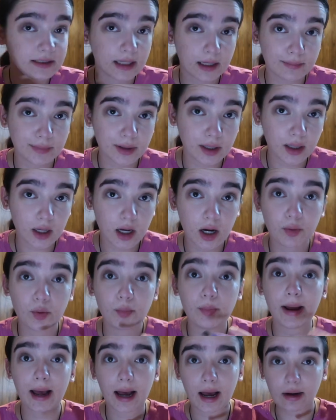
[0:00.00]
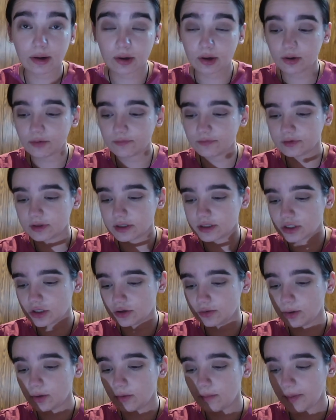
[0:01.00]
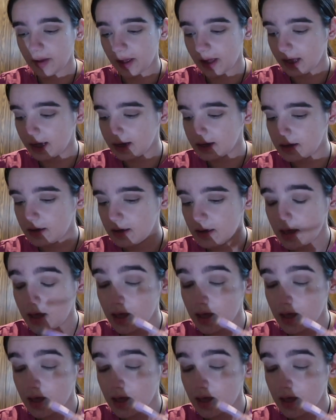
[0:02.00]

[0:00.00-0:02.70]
send me a pattern for this cute little bag